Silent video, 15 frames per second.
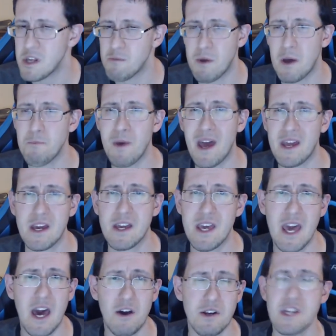in my bank
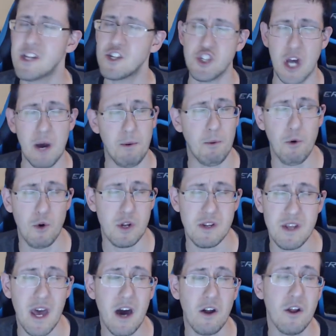account, any job I'm holding
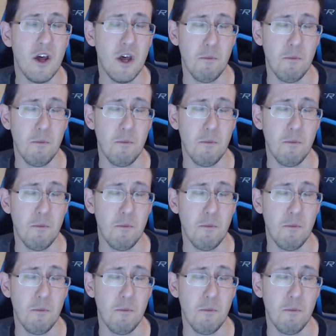down,